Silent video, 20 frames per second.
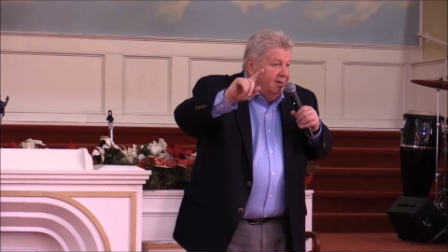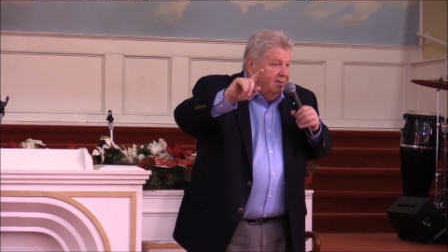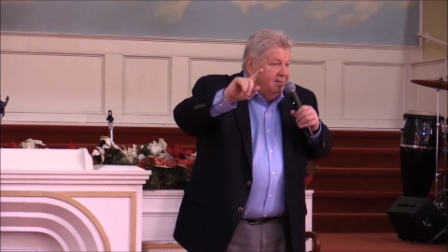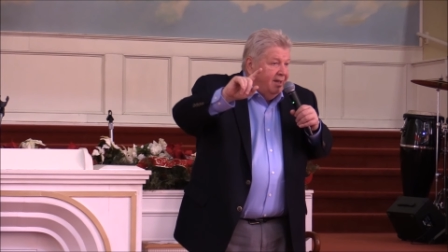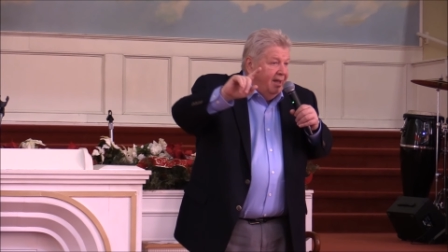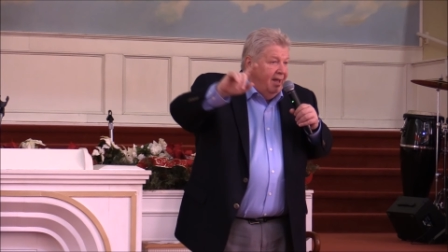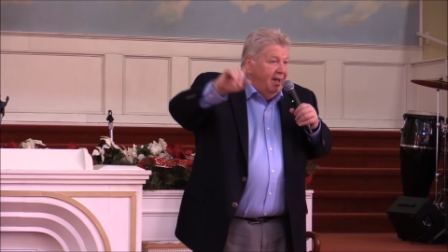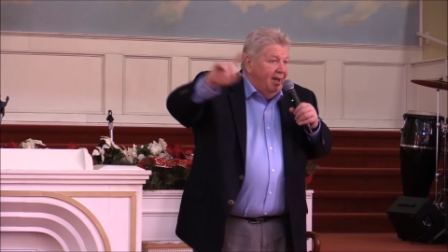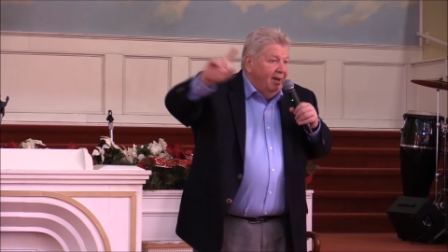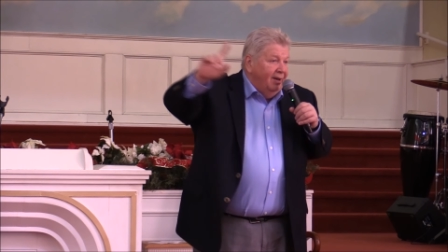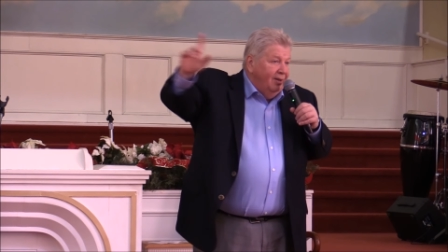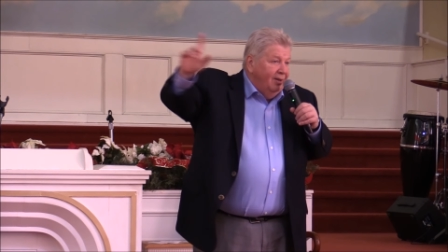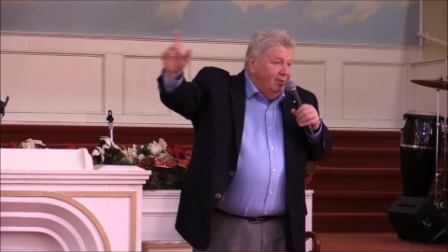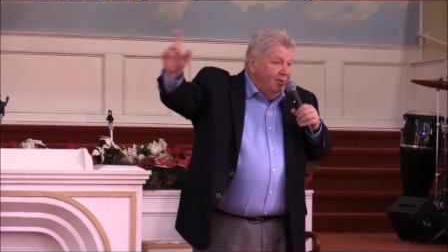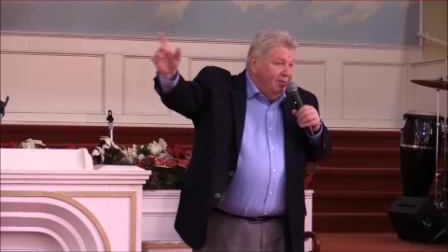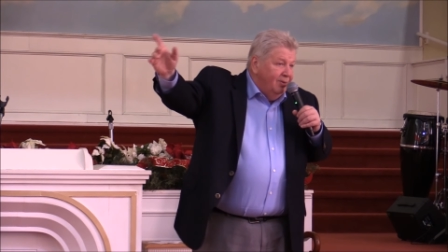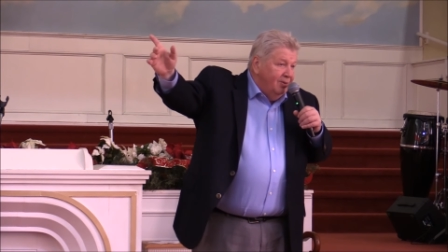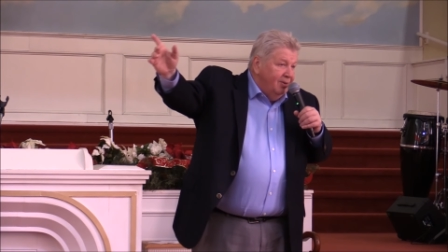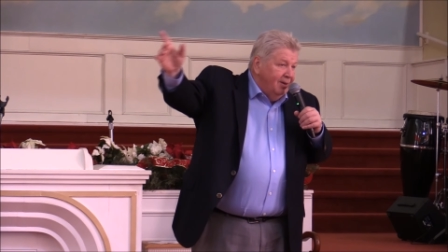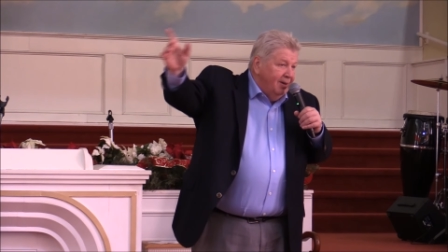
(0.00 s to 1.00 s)
Say
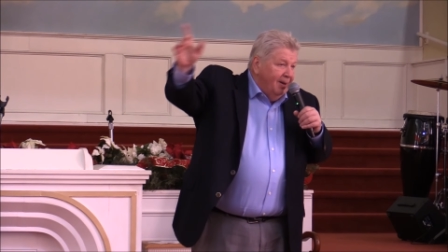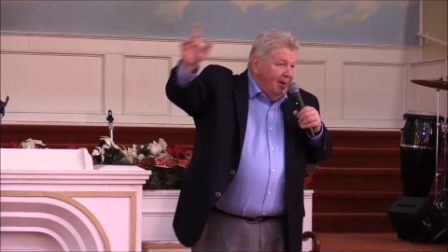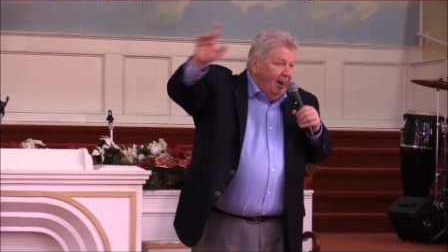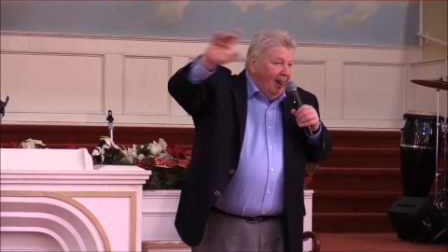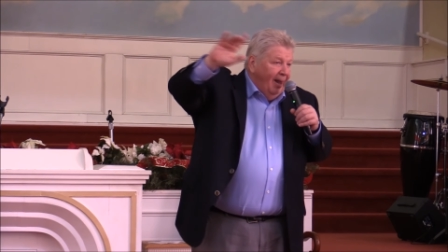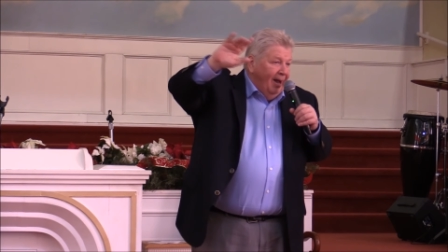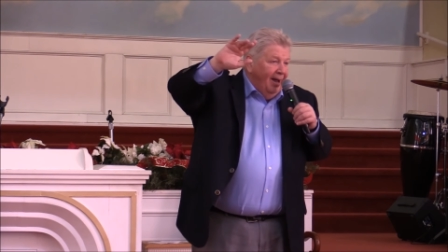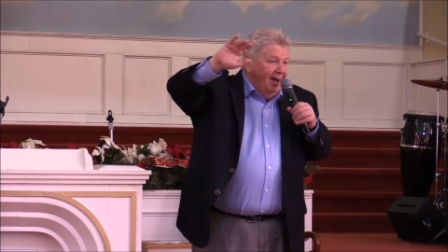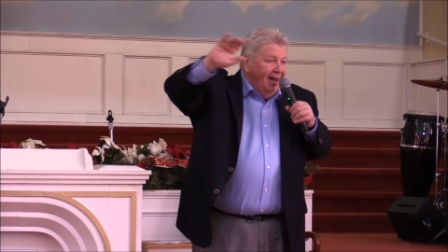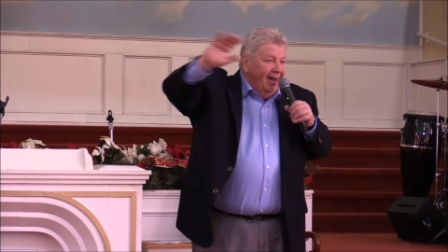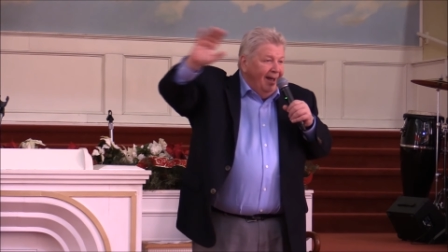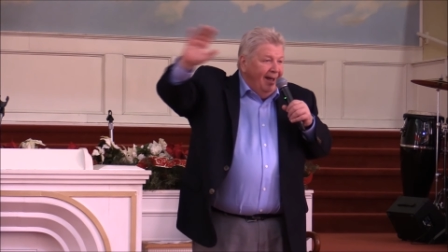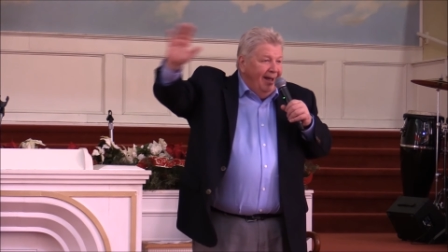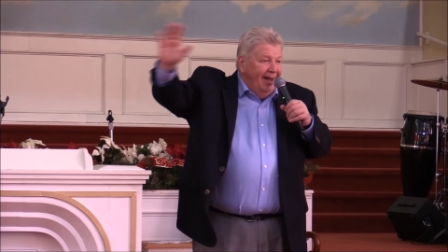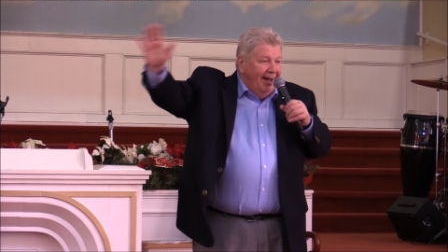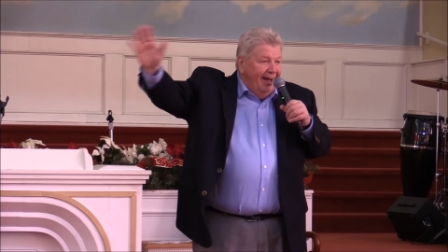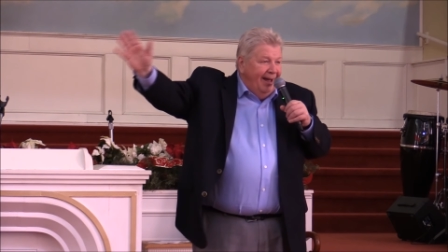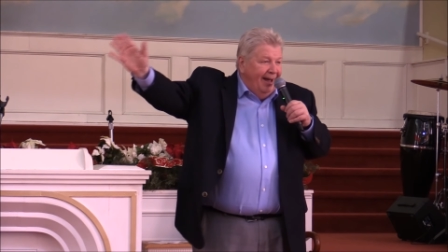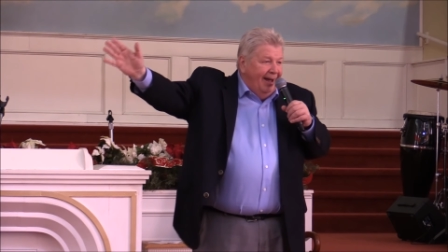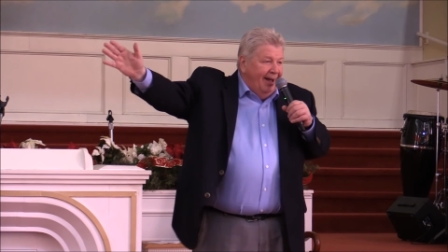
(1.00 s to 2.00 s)
hallelujah.
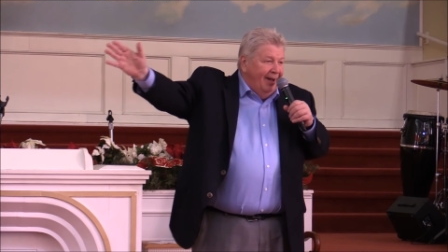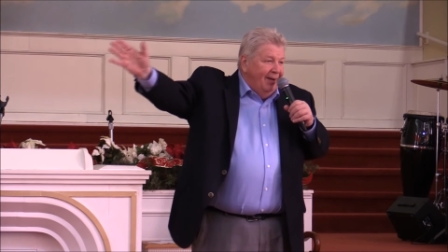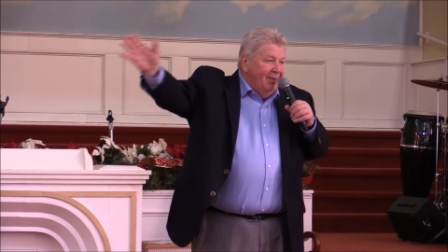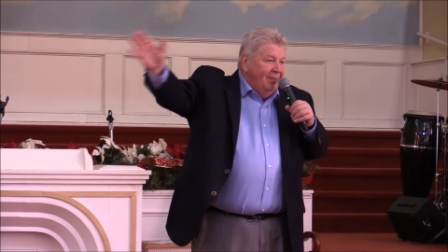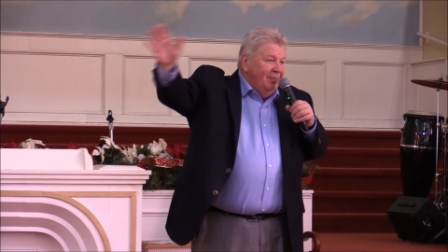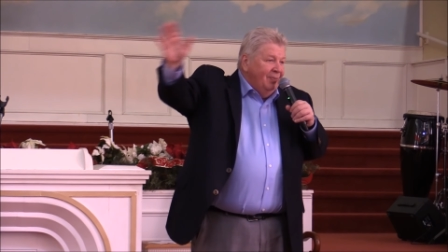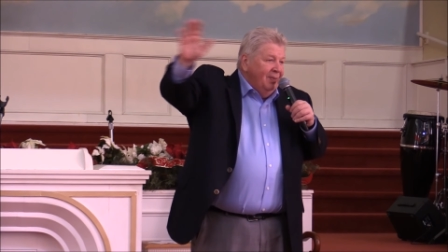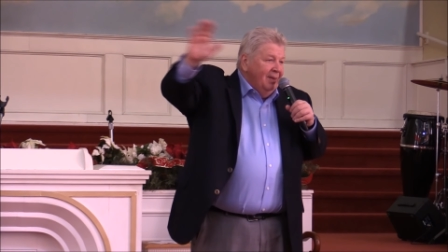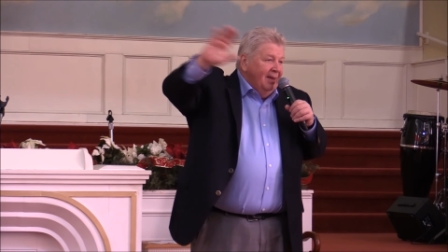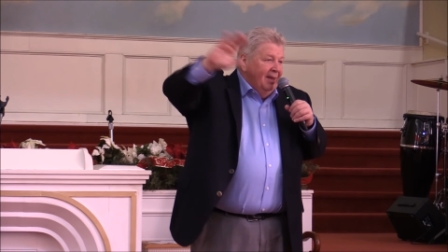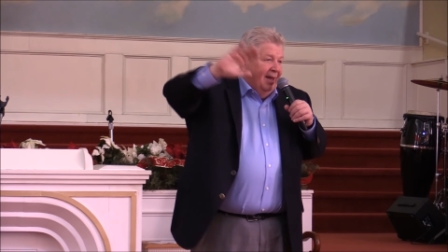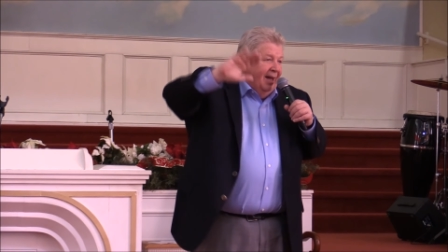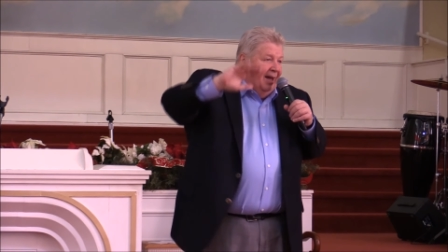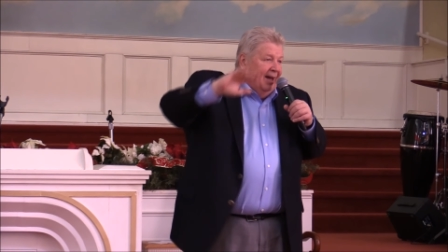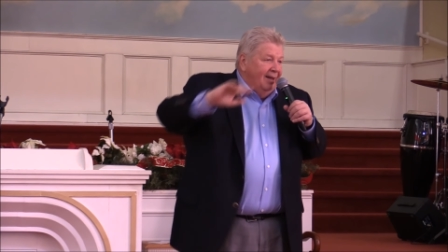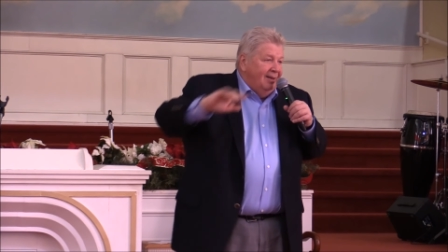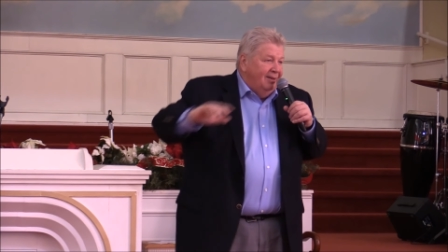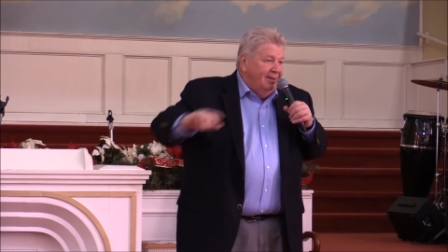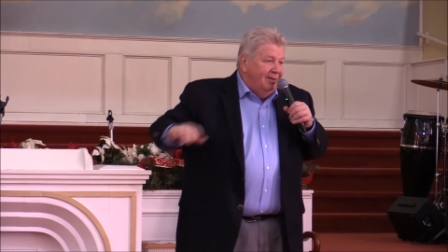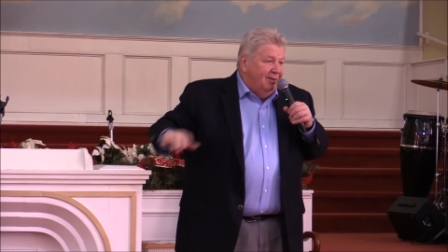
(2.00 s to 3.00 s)

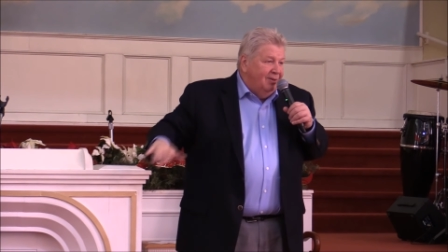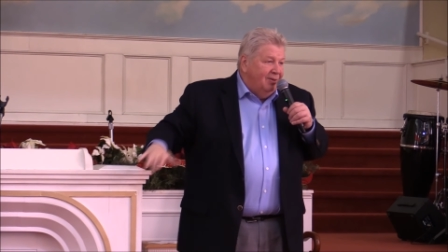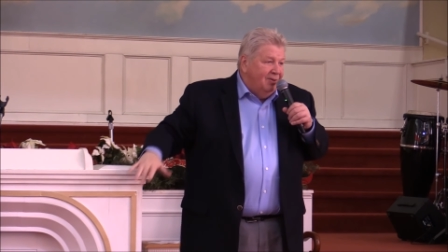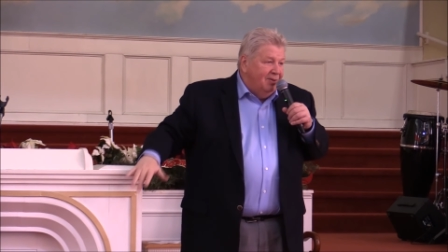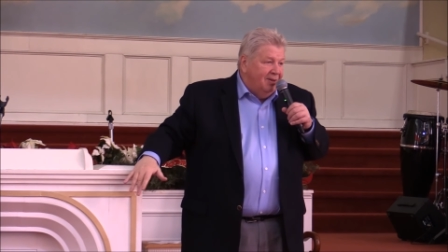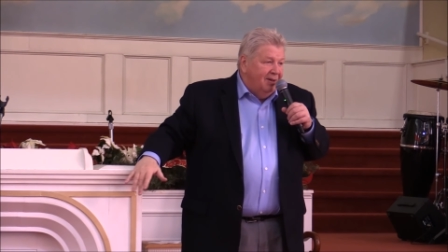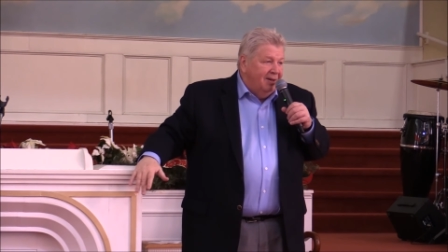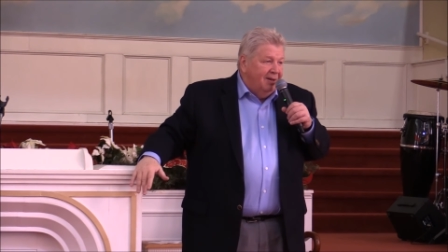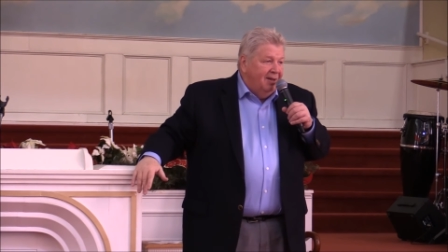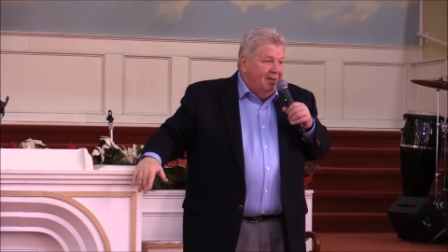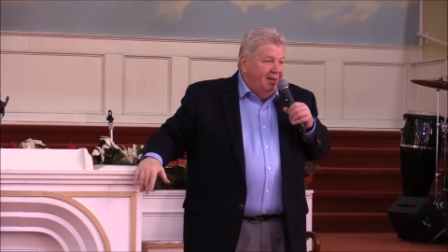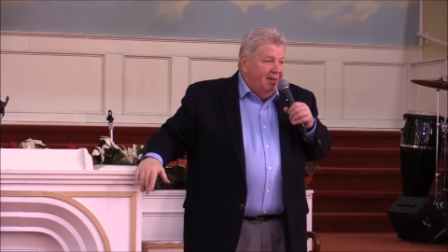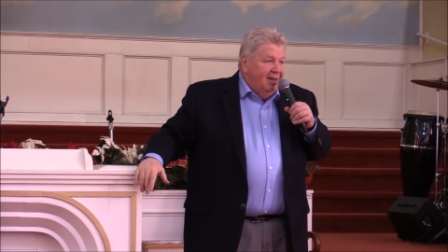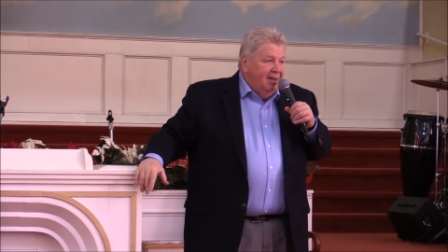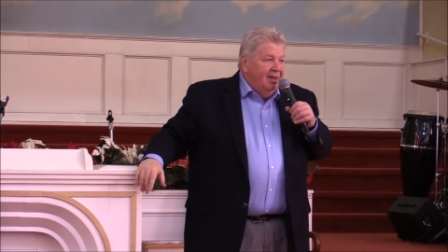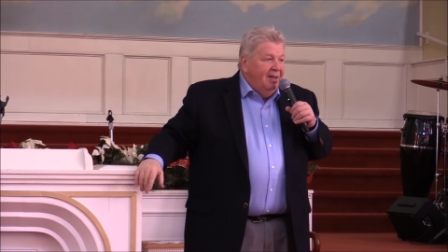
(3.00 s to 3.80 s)
Hallelujah.